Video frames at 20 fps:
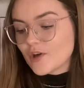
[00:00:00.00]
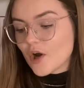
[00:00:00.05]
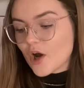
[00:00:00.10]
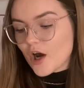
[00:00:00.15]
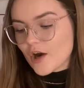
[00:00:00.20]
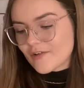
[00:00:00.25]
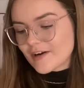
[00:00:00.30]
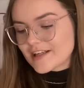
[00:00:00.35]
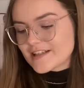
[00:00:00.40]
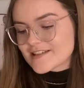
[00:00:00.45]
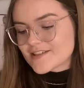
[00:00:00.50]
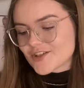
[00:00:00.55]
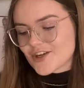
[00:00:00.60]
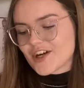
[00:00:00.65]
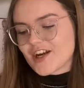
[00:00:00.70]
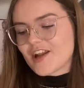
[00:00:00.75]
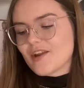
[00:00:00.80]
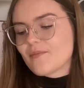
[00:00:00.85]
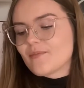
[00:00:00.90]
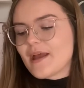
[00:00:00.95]
already
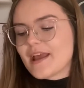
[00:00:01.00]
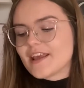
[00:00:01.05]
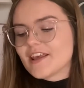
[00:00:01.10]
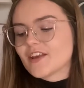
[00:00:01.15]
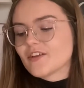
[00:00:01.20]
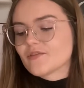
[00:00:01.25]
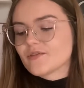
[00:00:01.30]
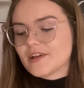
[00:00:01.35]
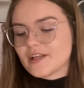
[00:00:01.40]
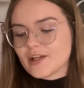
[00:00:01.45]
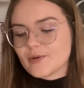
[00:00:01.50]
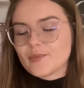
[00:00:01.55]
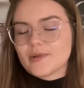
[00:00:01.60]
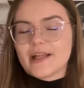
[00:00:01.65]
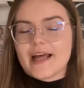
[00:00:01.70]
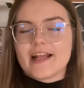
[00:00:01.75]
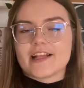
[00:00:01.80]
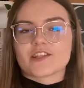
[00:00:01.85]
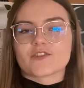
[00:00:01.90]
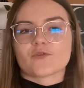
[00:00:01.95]
started making reading
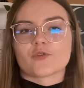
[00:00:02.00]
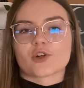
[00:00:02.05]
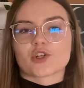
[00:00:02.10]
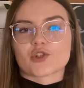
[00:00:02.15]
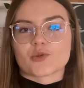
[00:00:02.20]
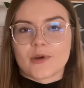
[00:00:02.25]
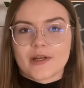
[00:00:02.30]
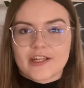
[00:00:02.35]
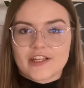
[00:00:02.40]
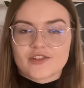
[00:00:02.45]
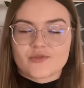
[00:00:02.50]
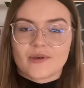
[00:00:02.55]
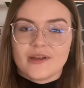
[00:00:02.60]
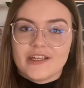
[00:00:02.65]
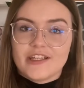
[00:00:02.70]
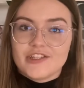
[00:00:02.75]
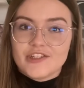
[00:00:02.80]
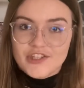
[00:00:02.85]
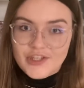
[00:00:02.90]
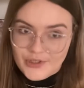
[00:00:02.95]
plans for
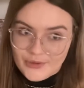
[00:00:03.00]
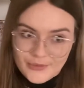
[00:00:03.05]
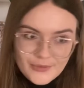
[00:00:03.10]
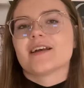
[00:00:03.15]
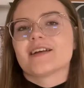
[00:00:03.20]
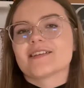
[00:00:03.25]
2022?